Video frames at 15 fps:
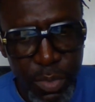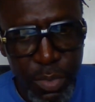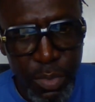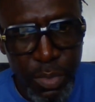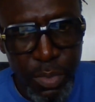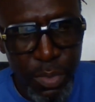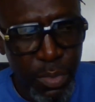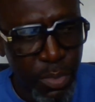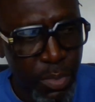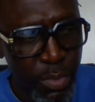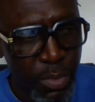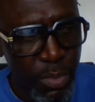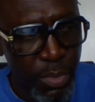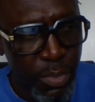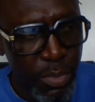
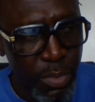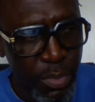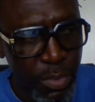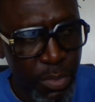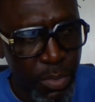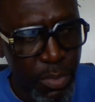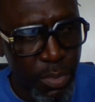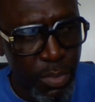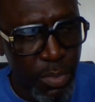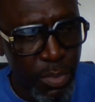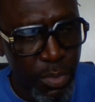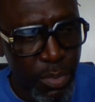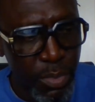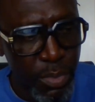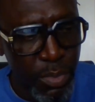
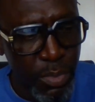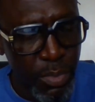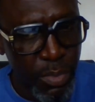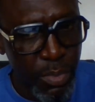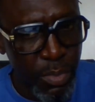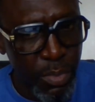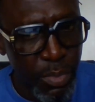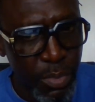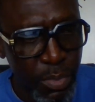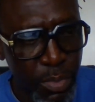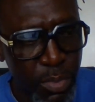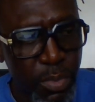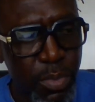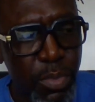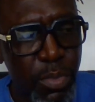
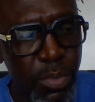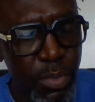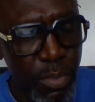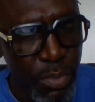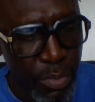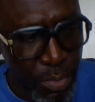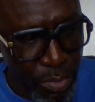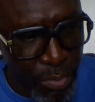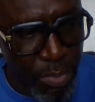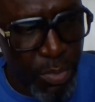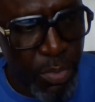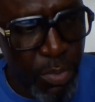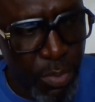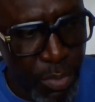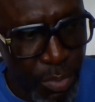
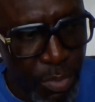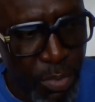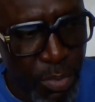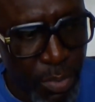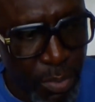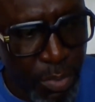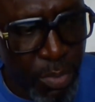[no speech]